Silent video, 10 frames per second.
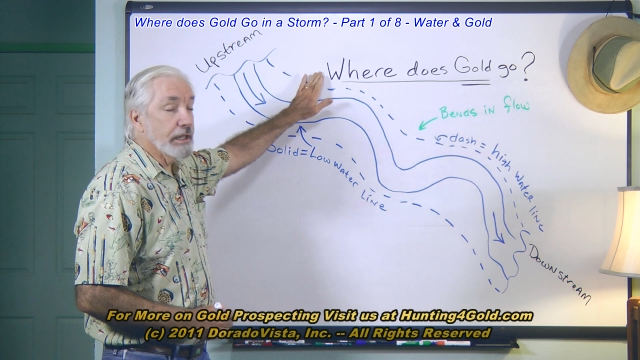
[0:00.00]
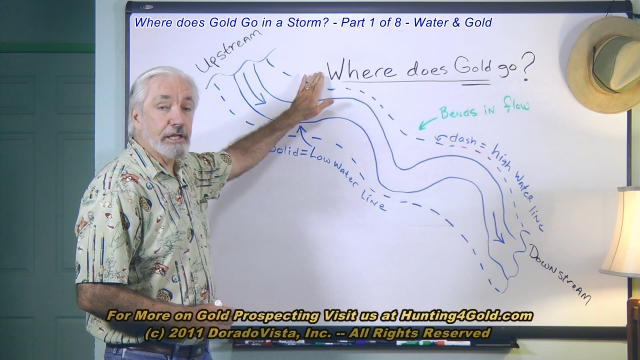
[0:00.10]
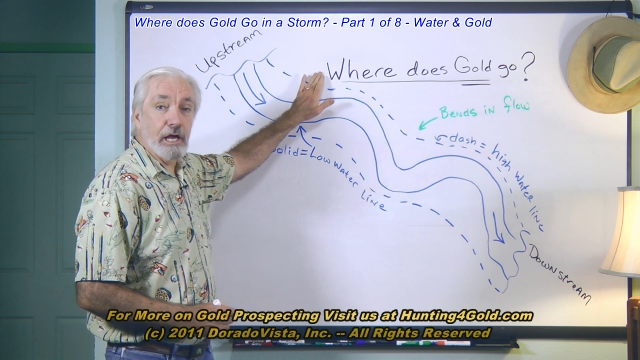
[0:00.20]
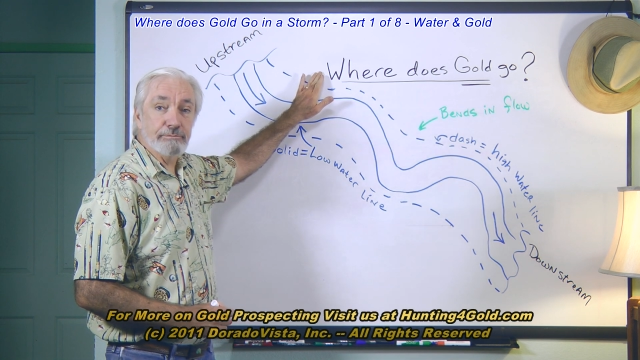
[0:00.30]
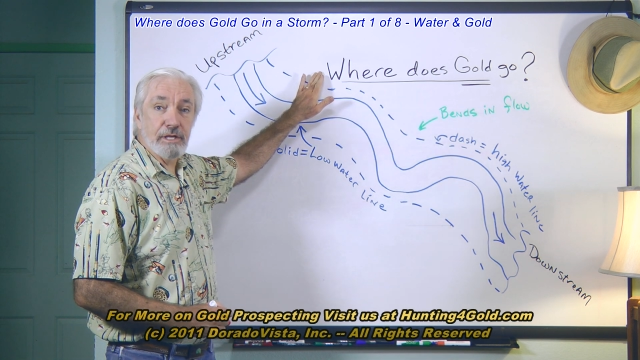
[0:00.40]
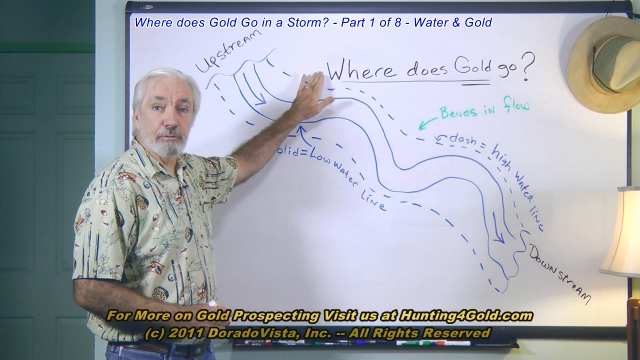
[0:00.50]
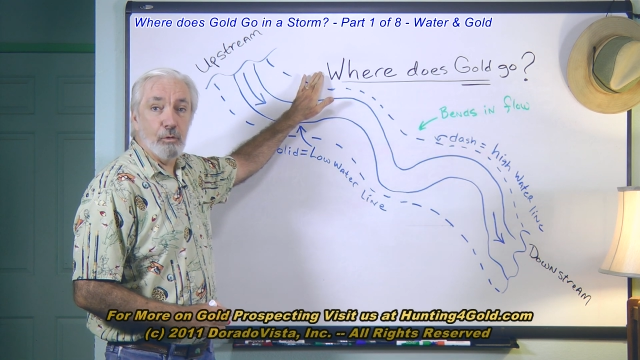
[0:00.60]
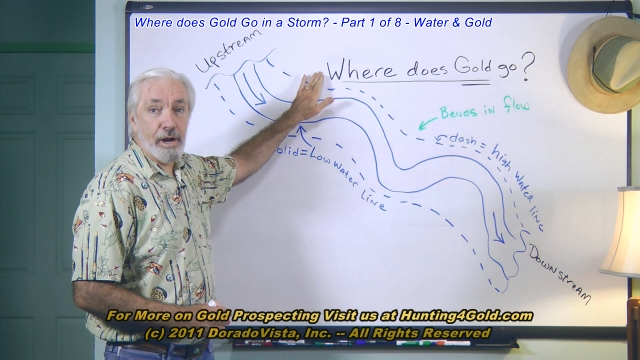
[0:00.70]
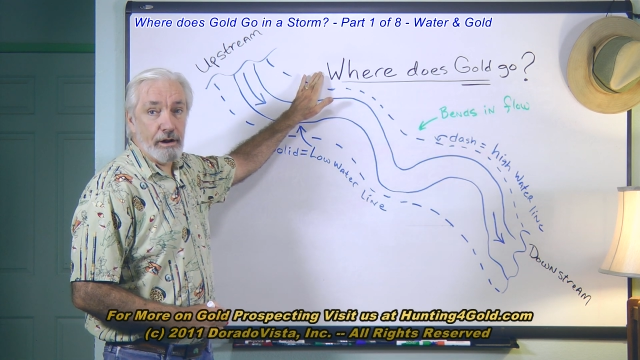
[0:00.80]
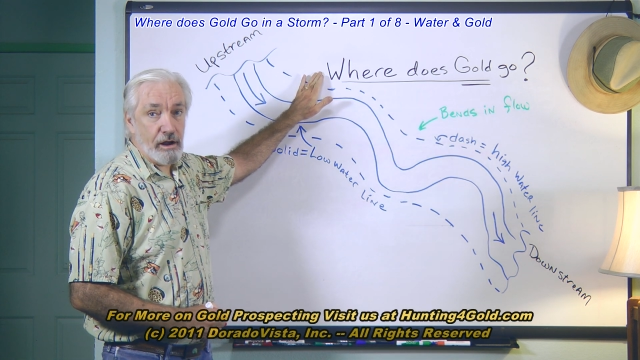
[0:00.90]
that comes up
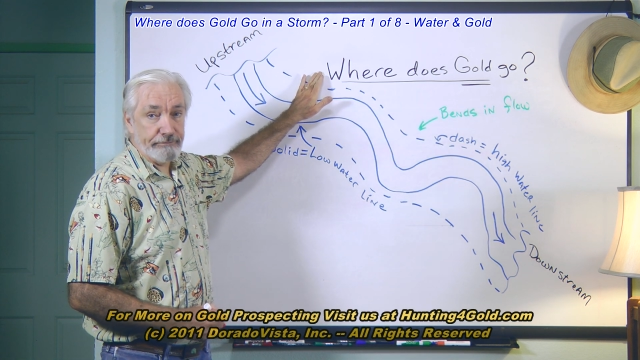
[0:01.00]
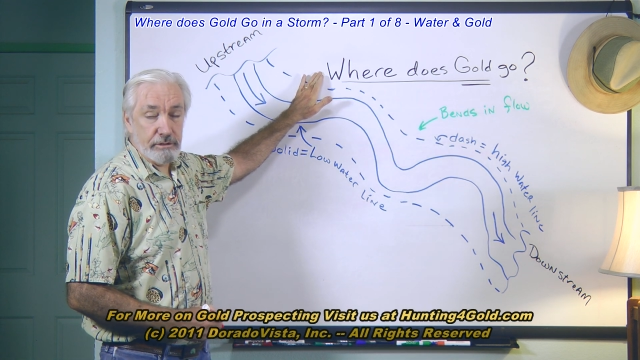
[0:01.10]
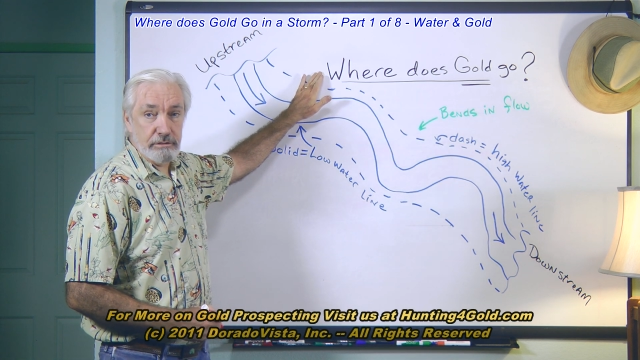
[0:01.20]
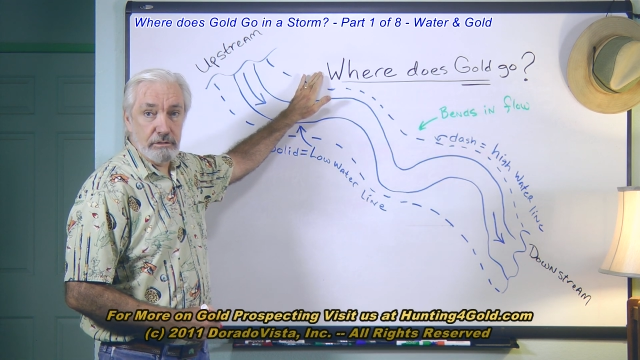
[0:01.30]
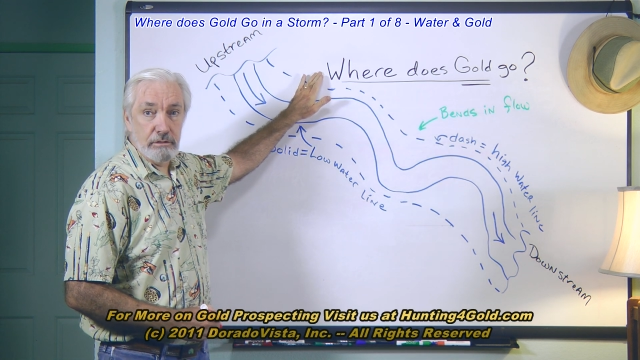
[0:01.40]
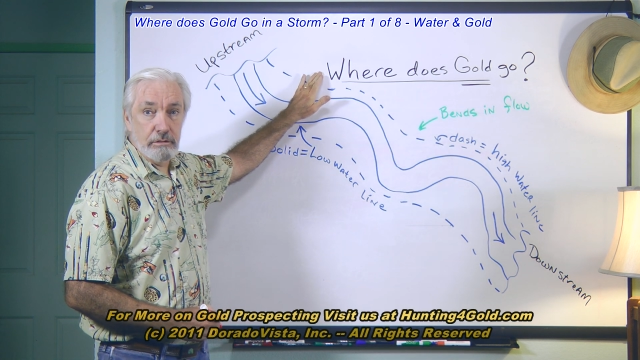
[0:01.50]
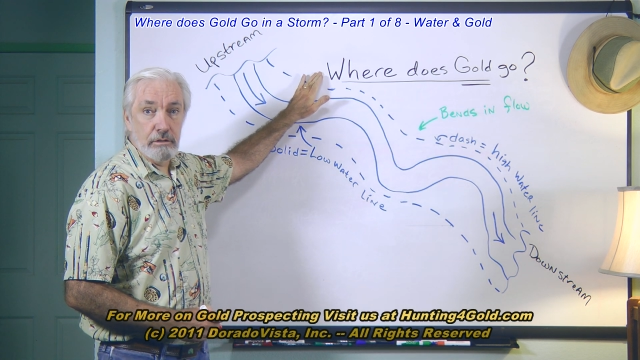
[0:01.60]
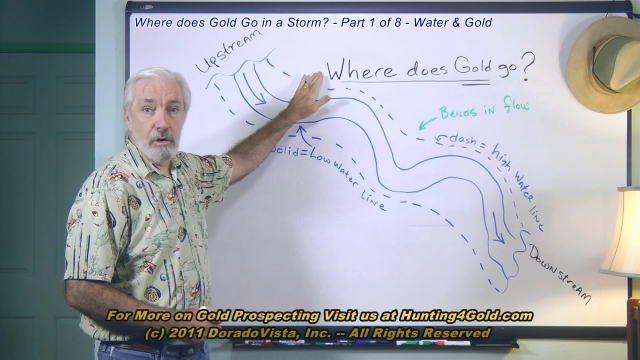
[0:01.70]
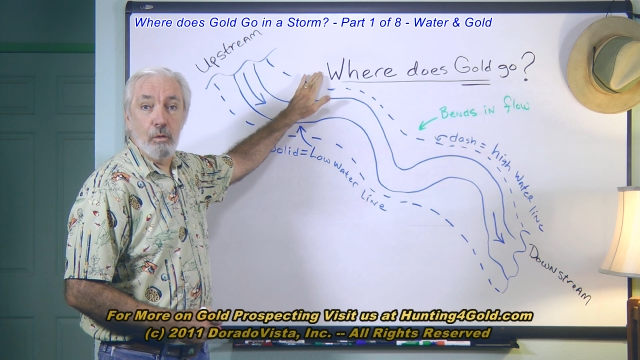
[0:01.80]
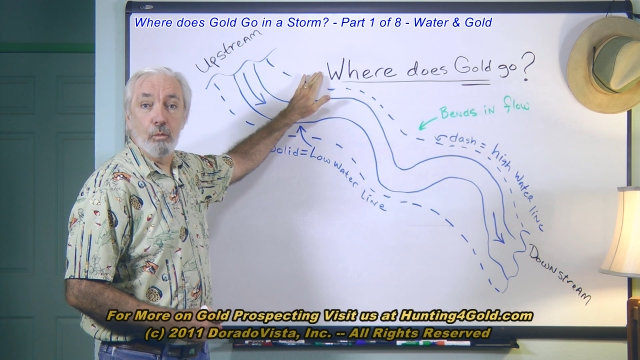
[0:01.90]
quite often.
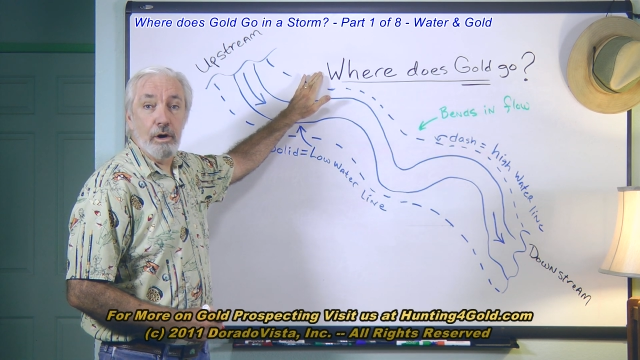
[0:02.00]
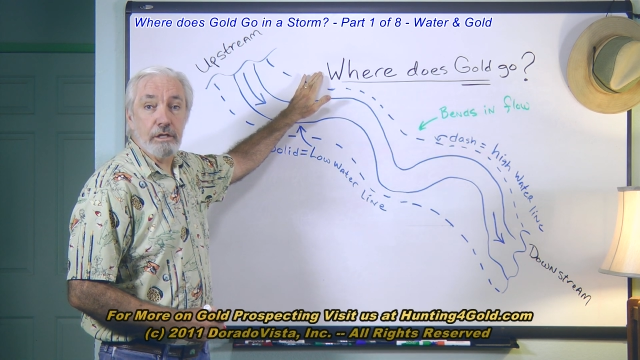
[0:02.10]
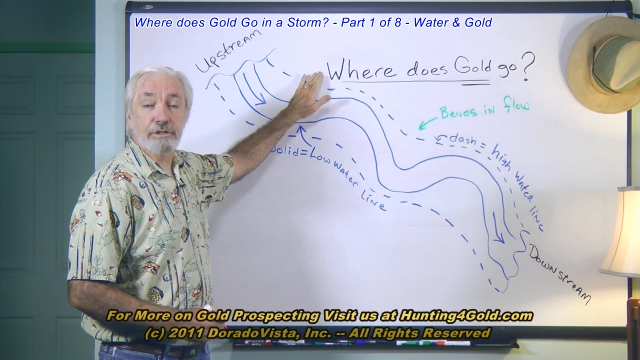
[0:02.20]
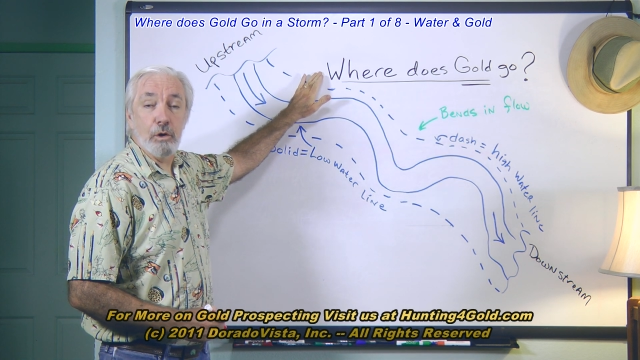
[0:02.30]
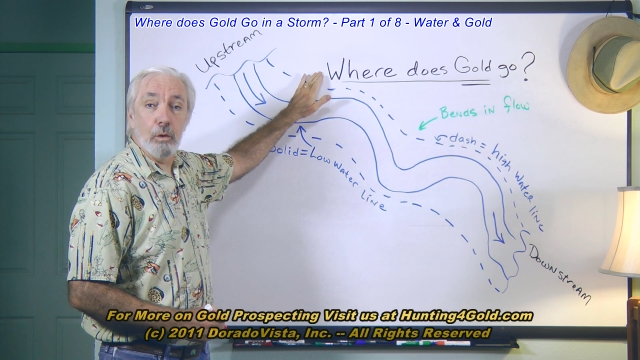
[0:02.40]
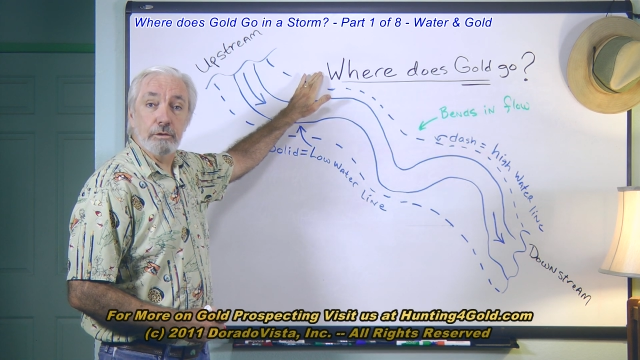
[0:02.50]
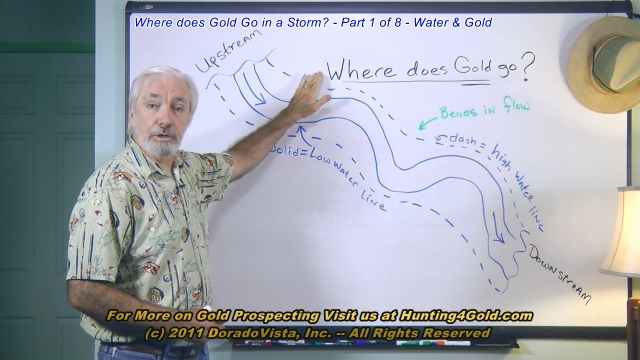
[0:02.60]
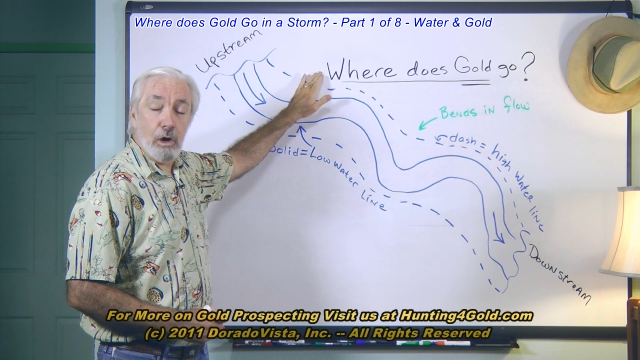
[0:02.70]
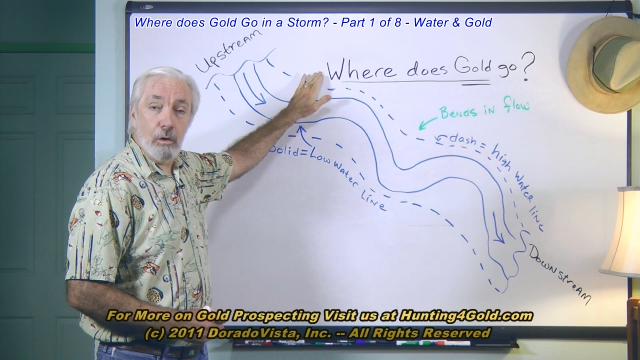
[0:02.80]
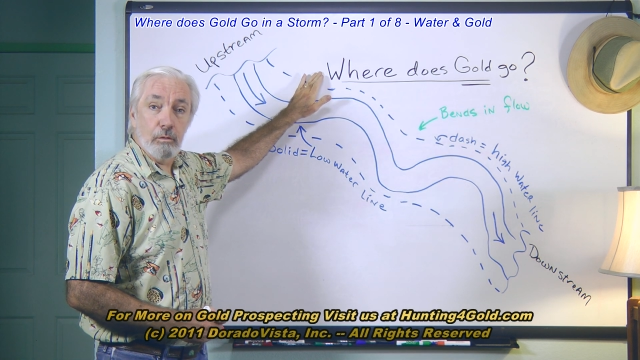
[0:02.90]
Where does
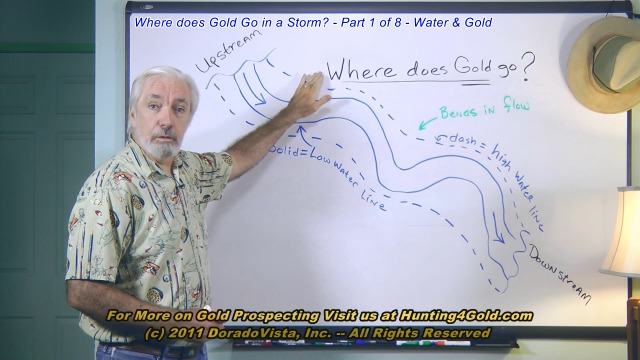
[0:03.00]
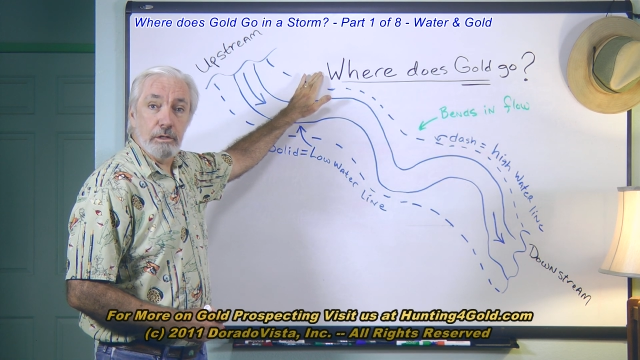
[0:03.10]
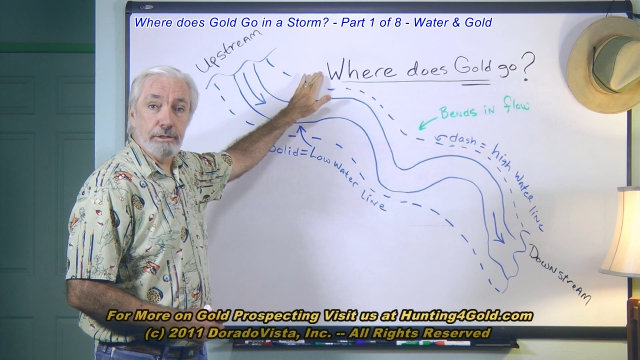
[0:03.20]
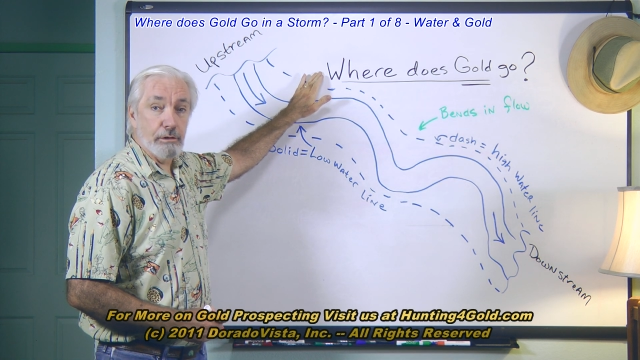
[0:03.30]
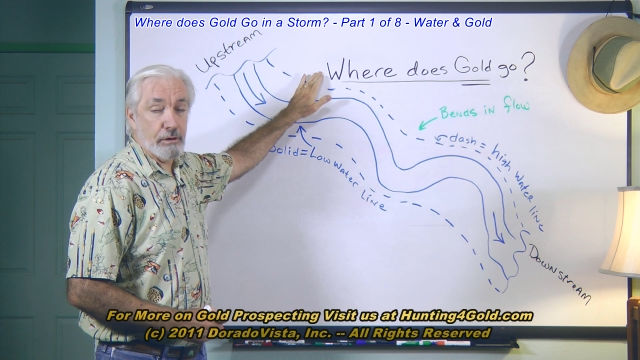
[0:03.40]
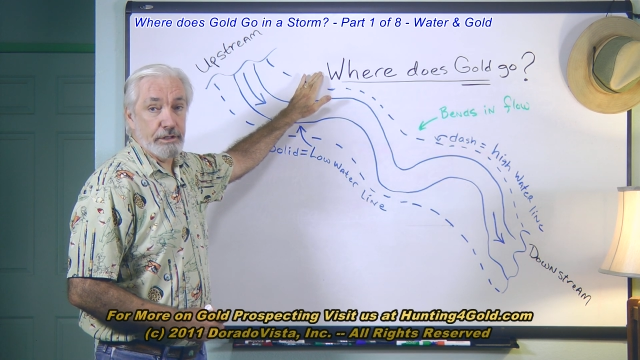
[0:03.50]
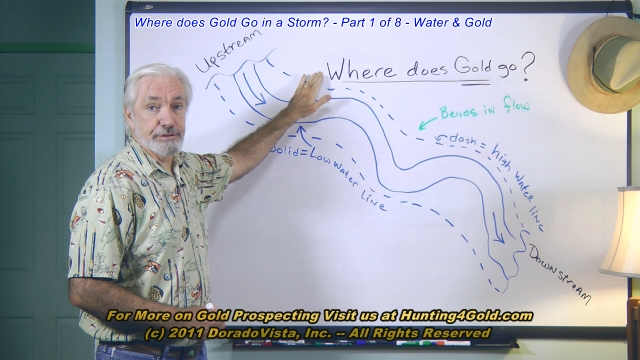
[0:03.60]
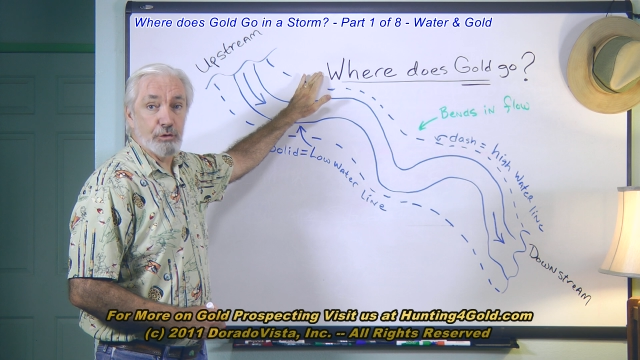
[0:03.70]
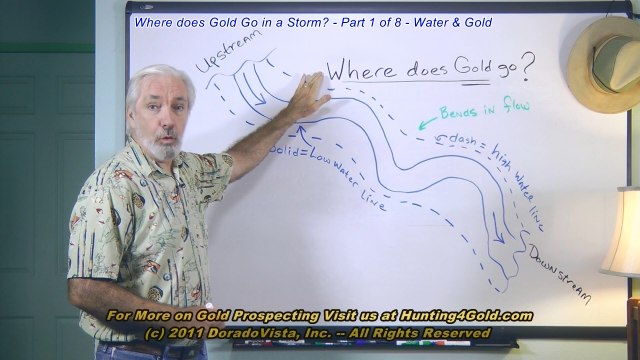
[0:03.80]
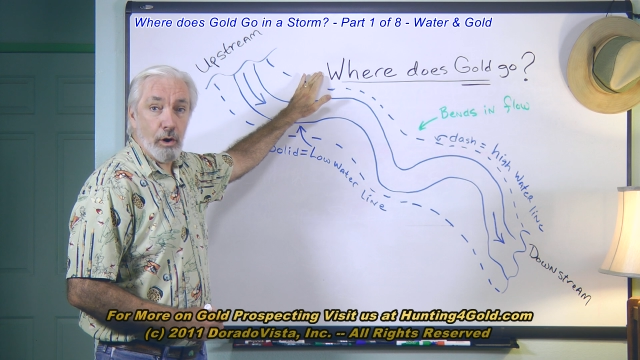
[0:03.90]
gold go during a
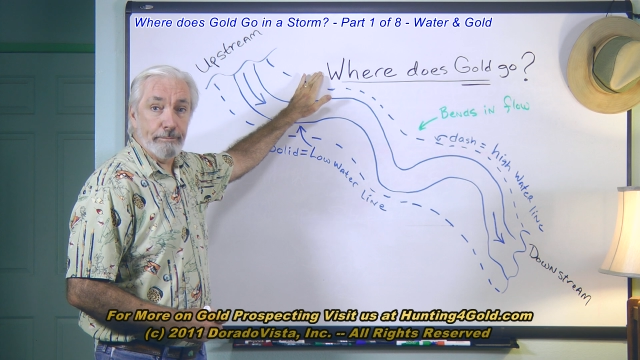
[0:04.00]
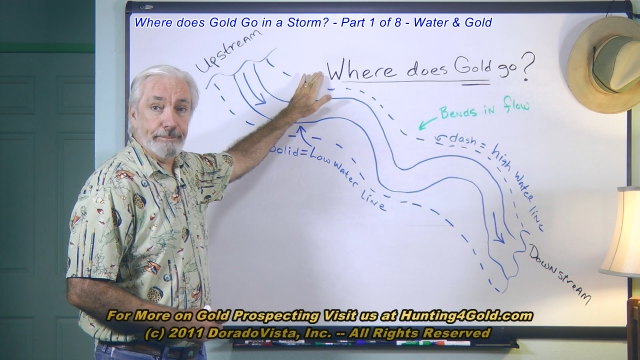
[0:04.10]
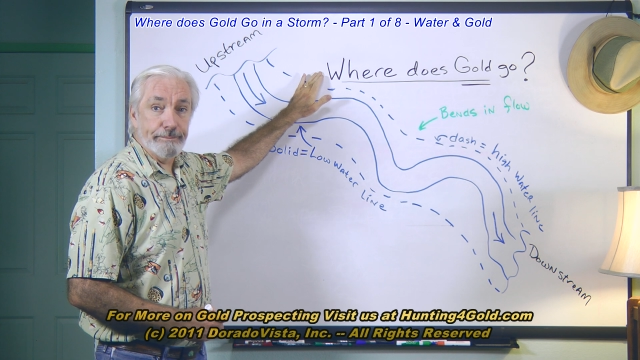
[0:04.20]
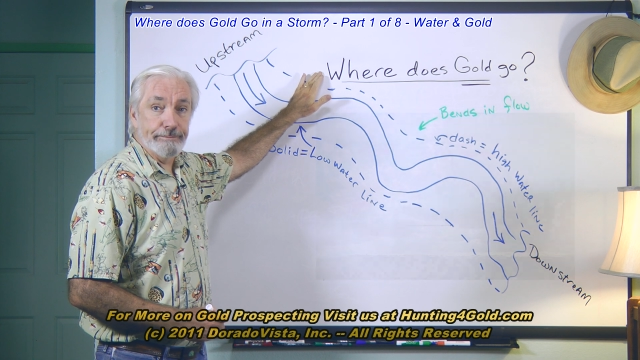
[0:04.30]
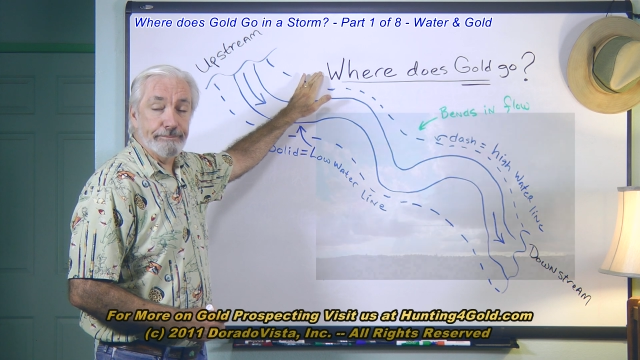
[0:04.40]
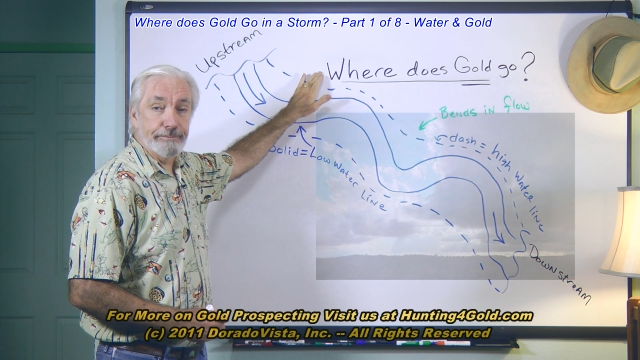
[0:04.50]
storm?